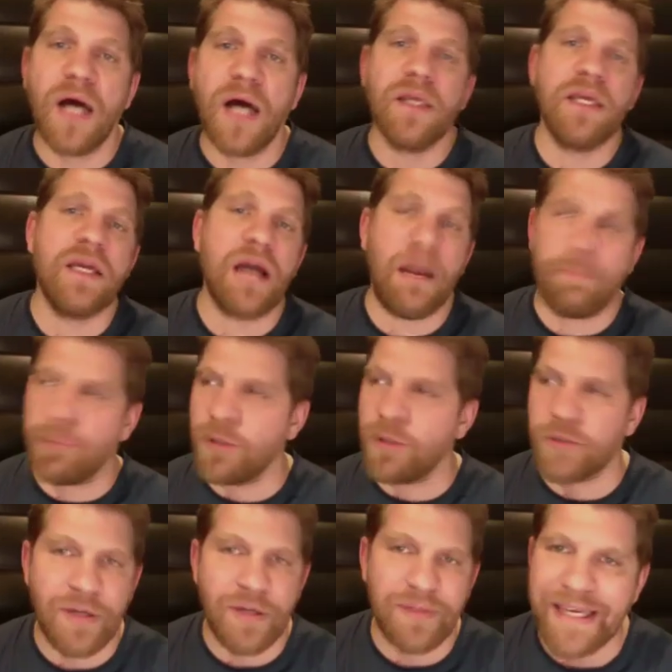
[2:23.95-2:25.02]
he got
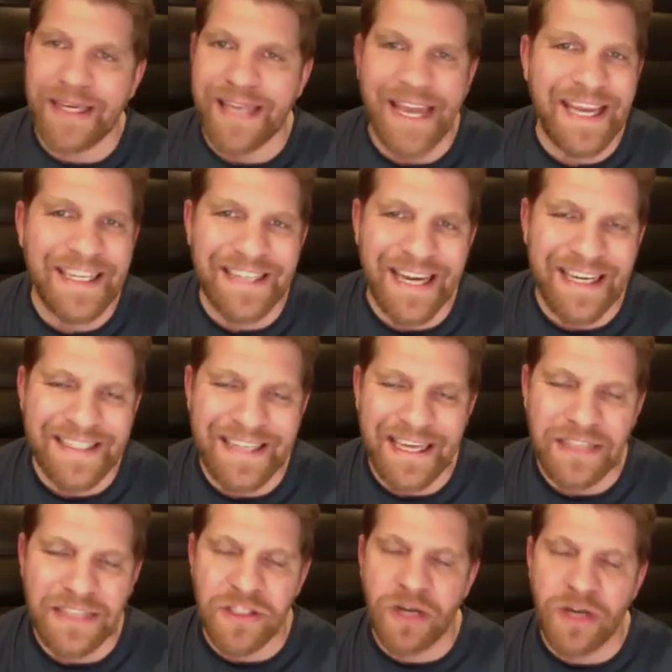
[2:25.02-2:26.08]
pulled on like 8, 9
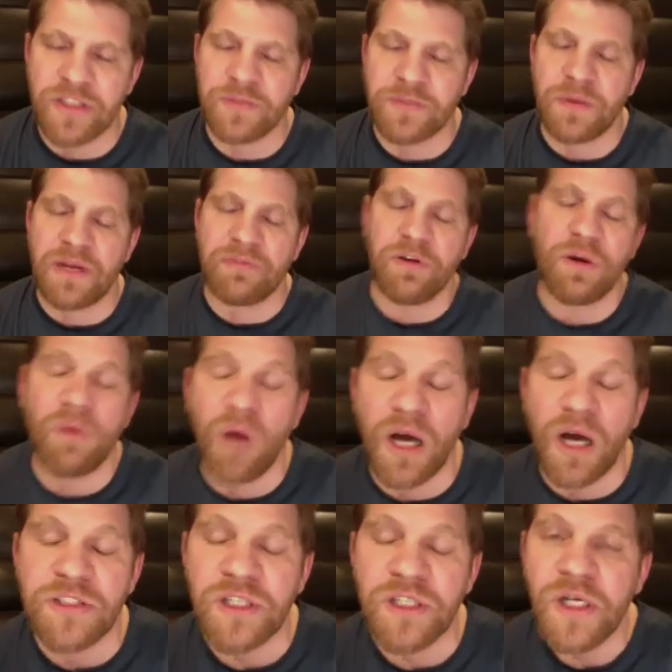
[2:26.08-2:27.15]
days notice, whatever it
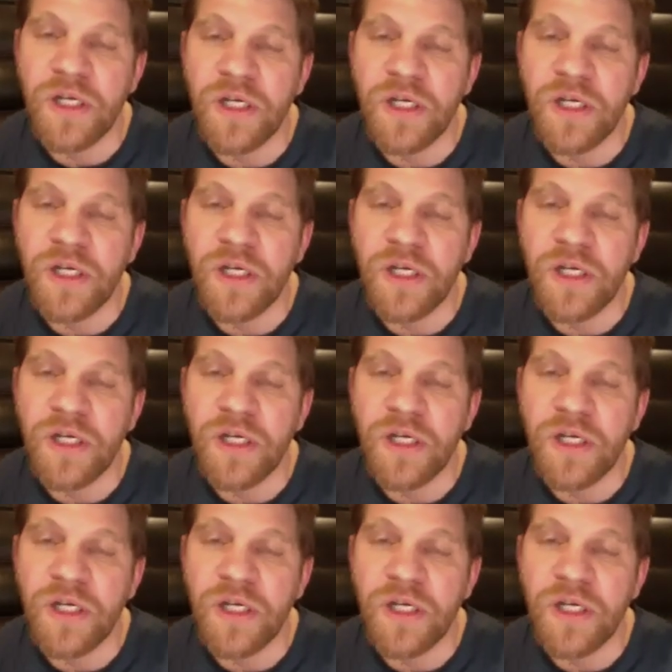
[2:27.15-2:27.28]
was,